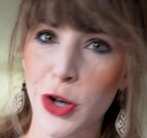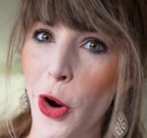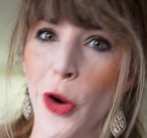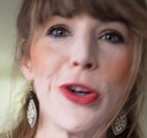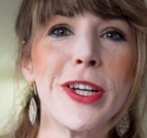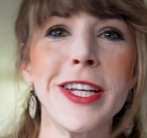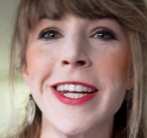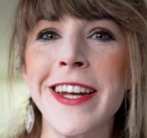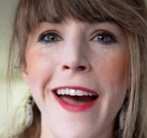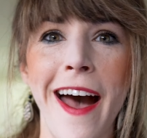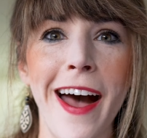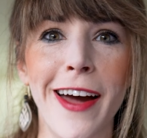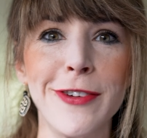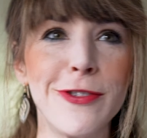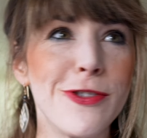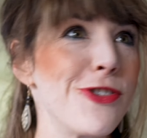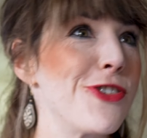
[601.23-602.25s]
targeted
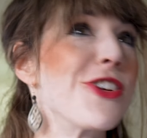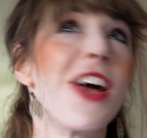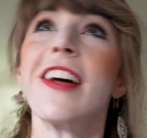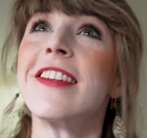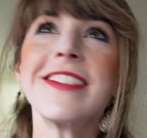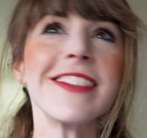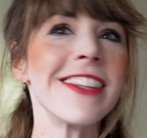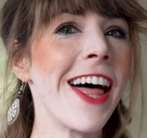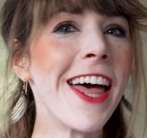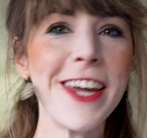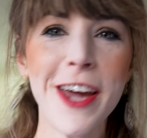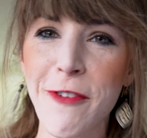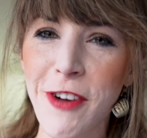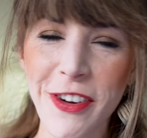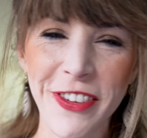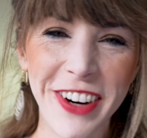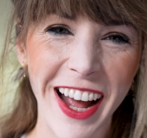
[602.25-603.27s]
ad, just like
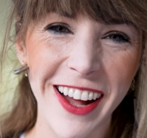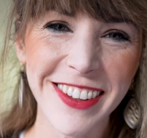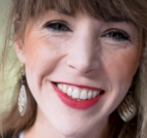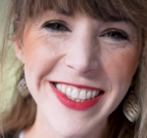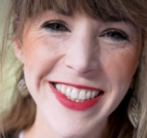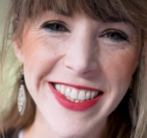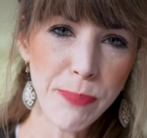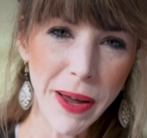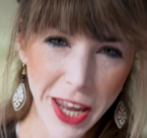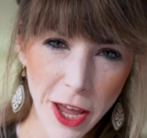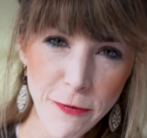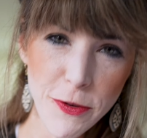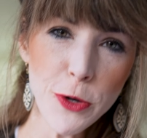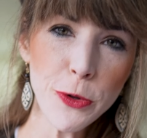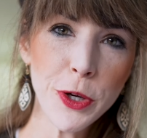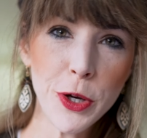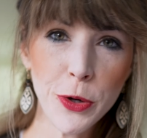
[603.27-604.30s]
everyone else. But
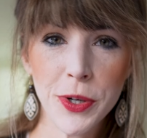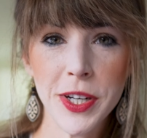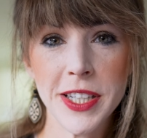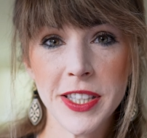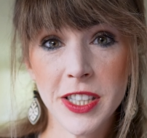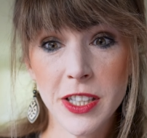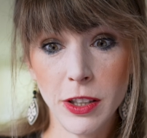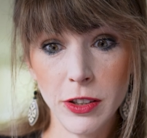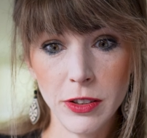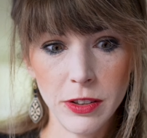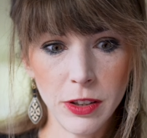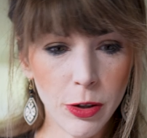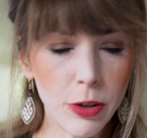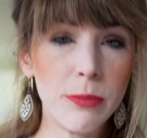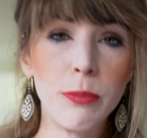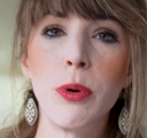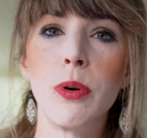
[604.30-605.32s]
if you're curious to
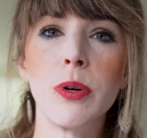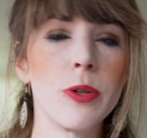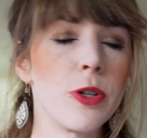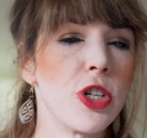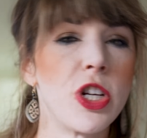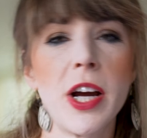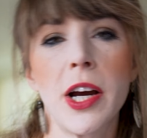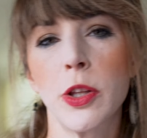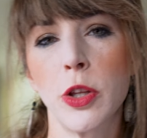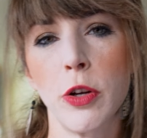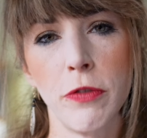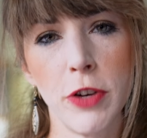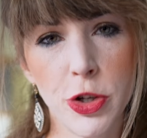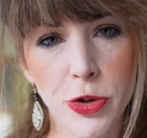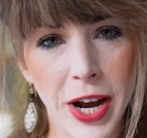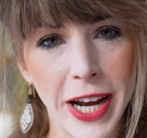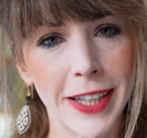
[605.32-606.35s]
learn more or check out their
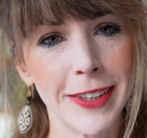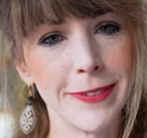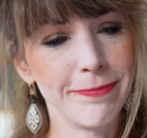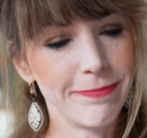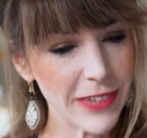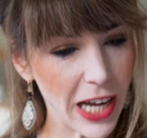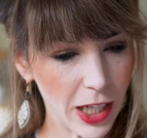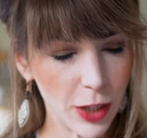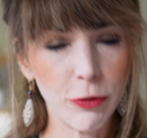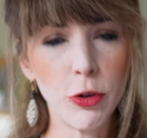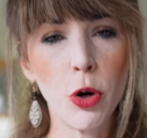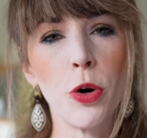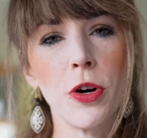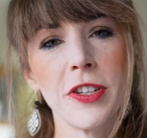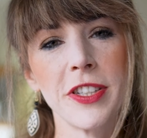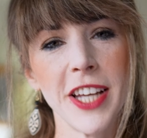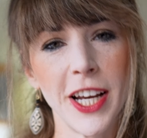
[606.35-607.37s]
free trial, I'll of
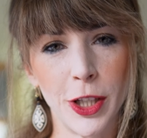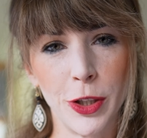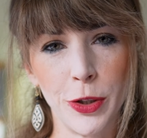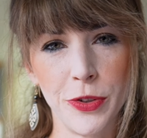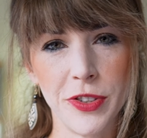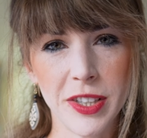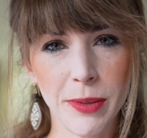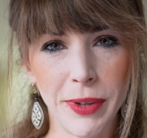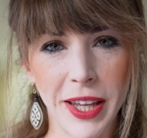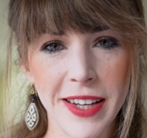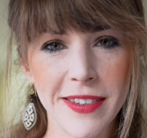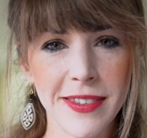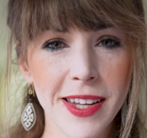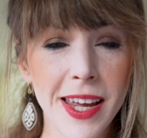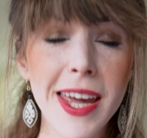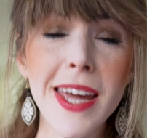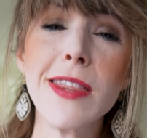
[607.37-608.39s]
course include some
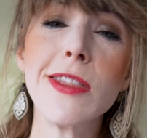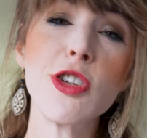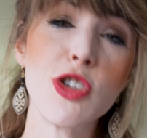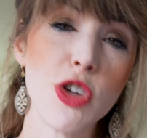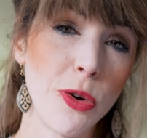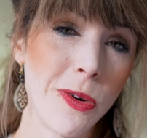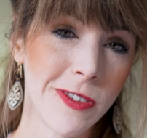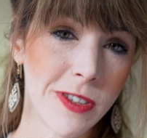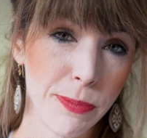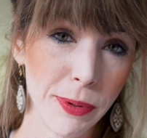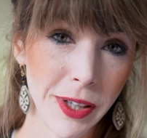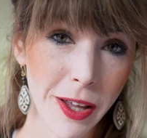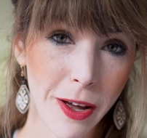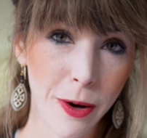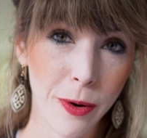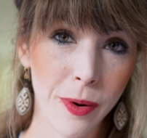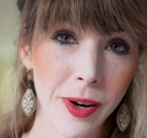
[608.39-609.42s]
links in the show notes notes
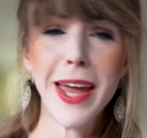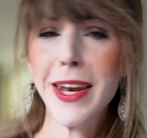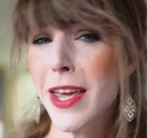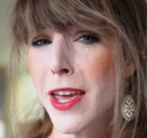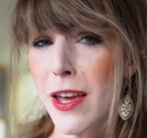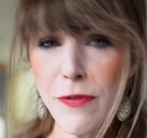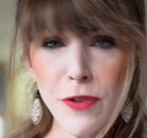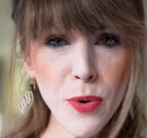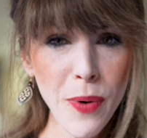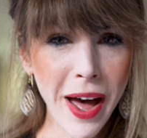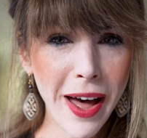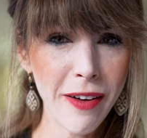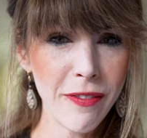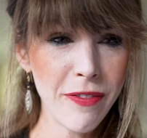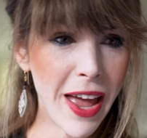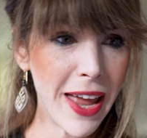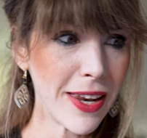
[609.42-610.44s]
below. And if you
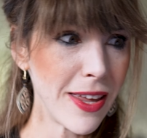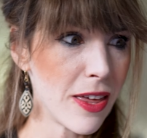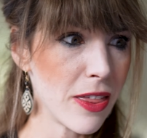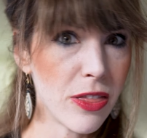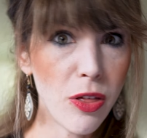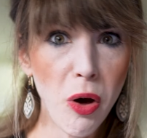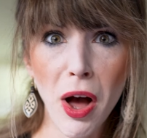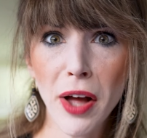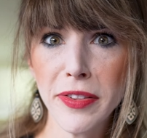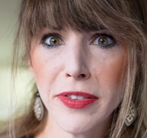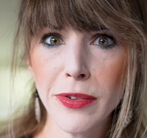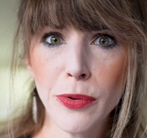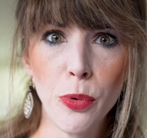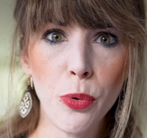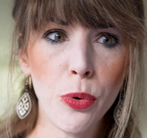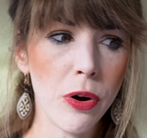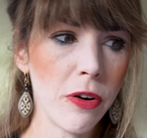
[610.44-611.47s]
have any
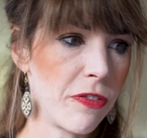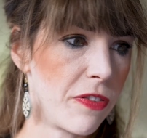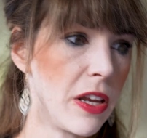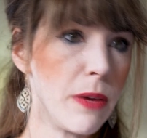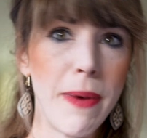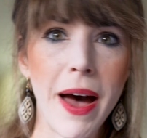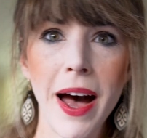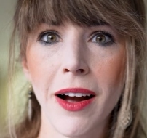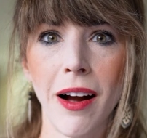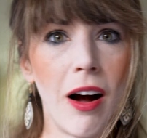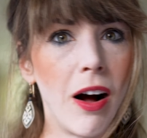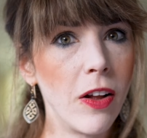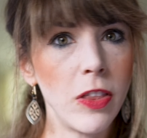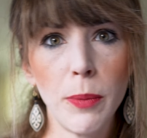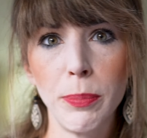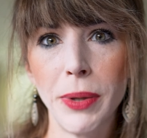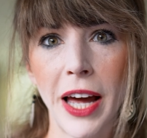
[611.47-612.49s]
thoughts or feedback
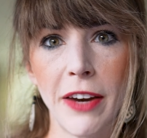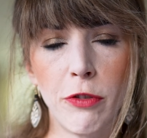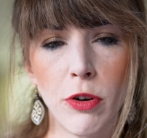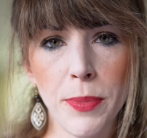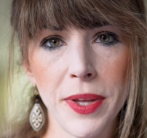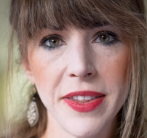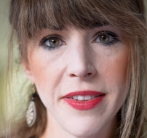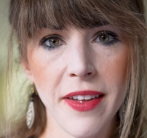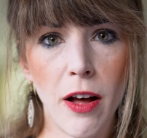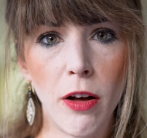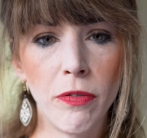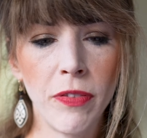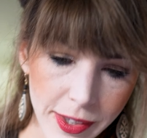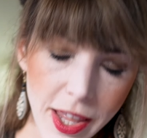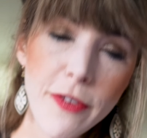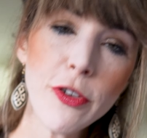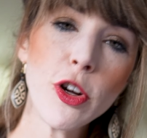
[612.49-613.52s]
on the platform itself,
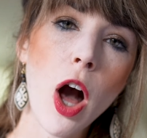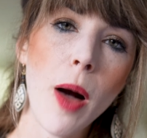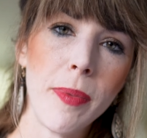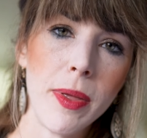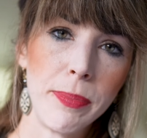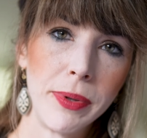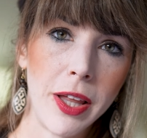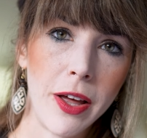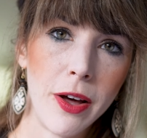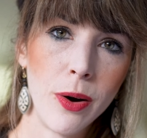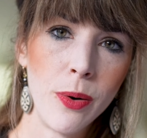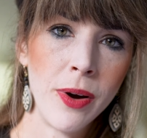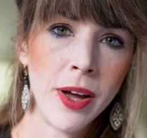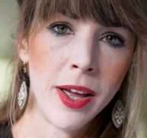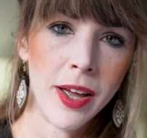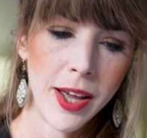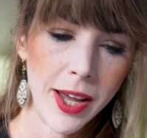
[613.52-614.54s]
leave a comment
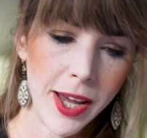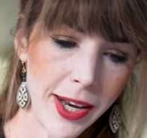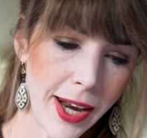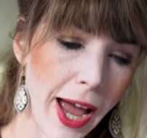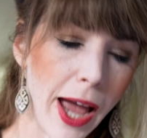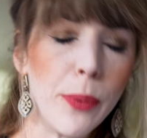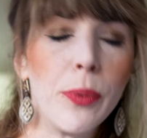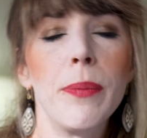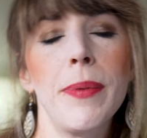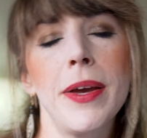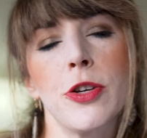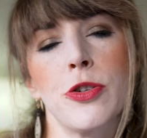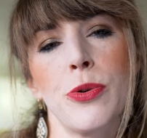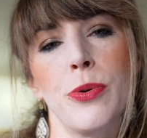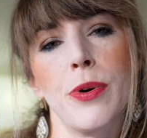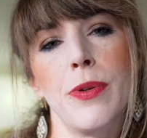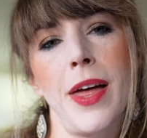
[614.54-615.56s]
below and I will make
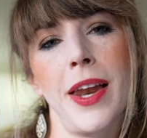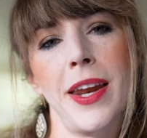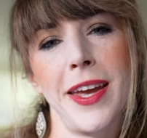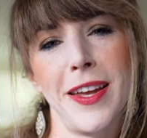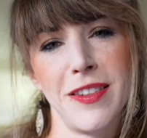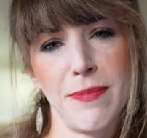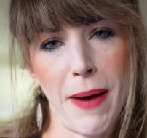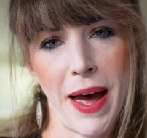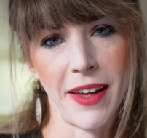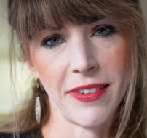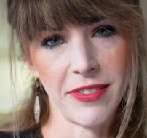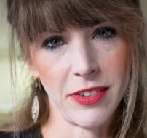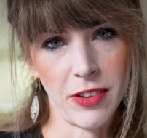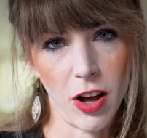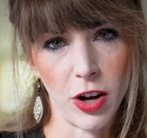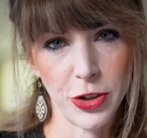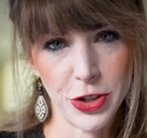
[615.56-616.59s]
sure that it gets passed
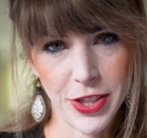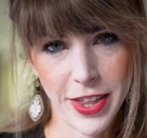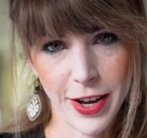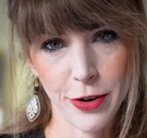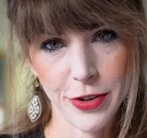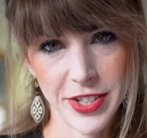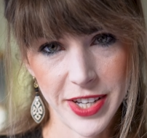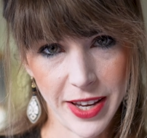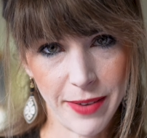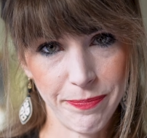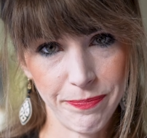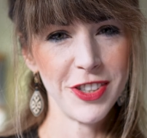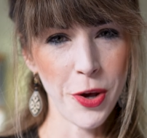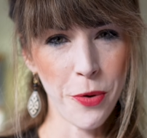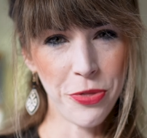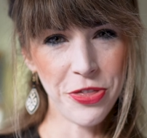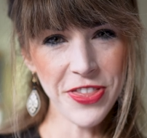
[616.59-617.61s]
along to their team.
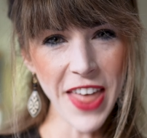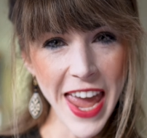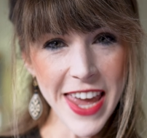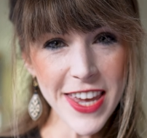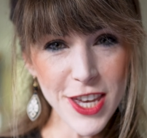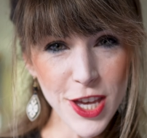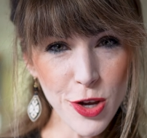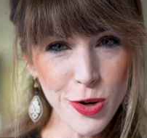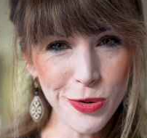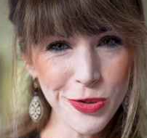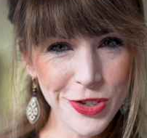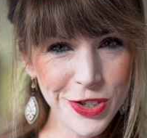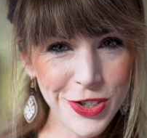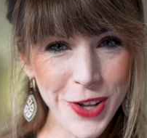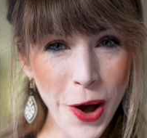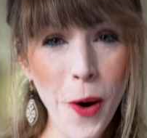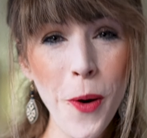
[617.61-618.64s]
So thank you
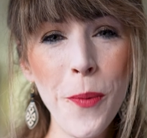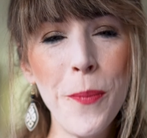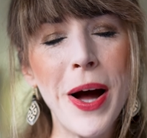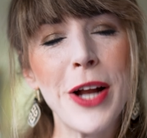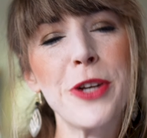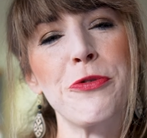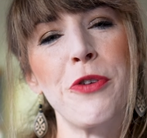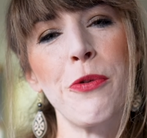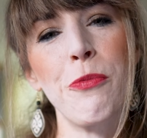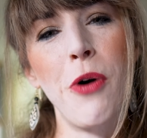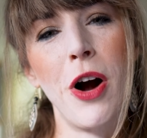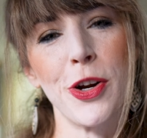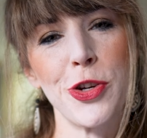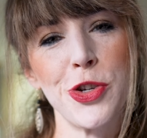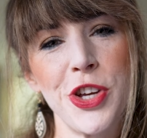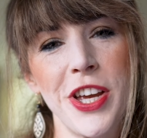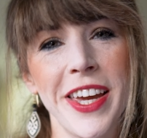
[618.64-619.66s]
so much for
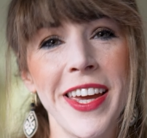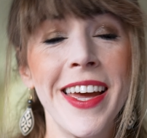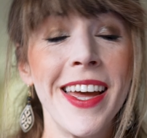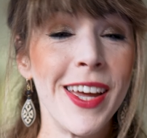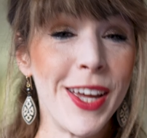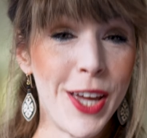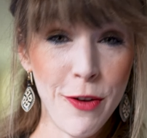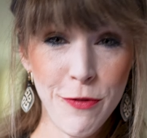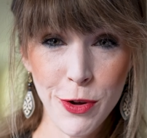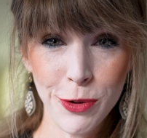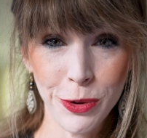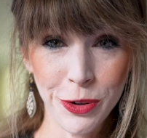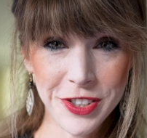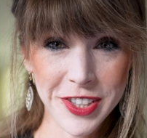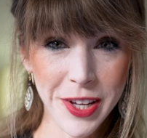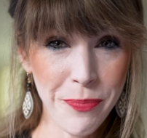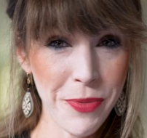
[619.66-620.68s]
watching. If you
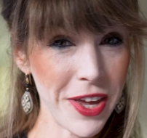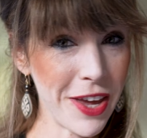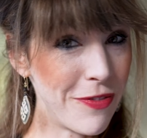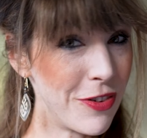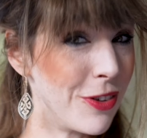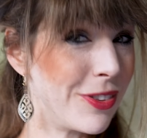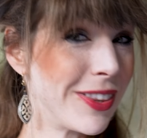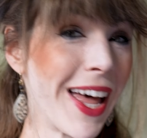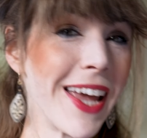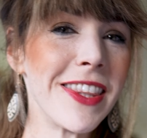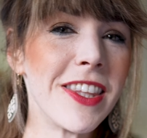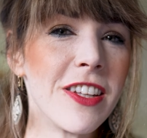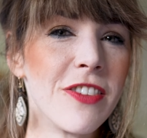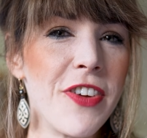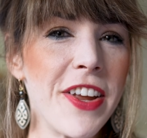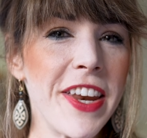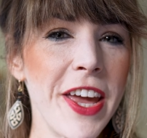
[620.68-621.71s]
learned something, if you liked
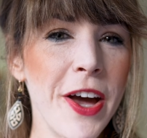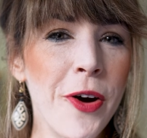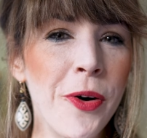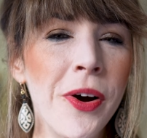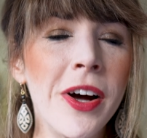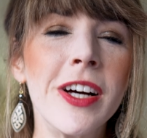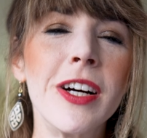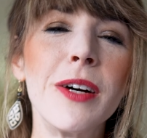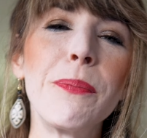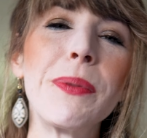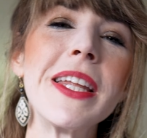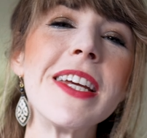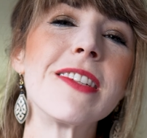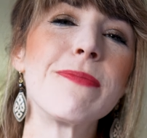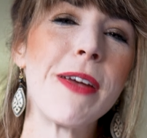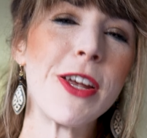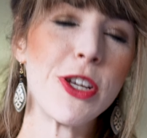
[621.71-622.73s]
this video,
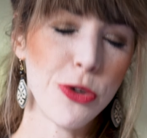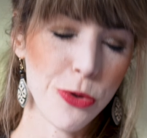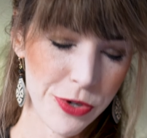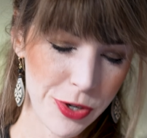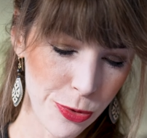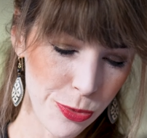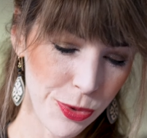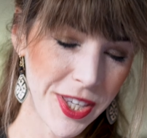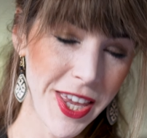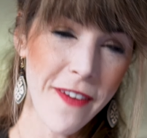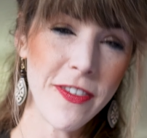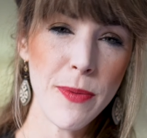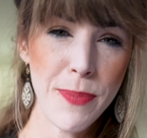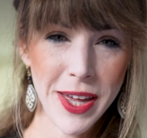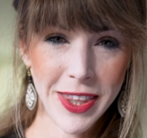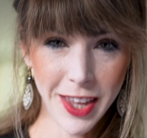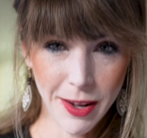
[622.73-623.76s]
please make sure to give
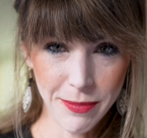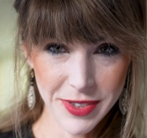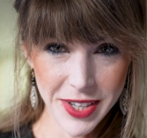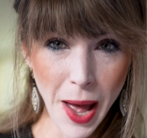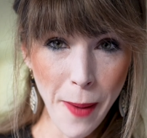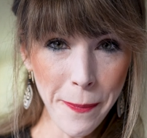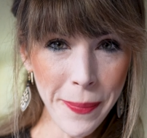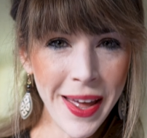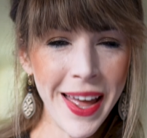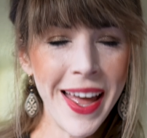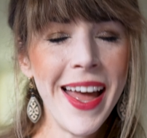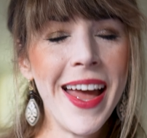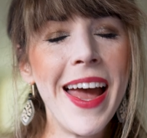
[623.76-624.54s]
it a big thumbs up.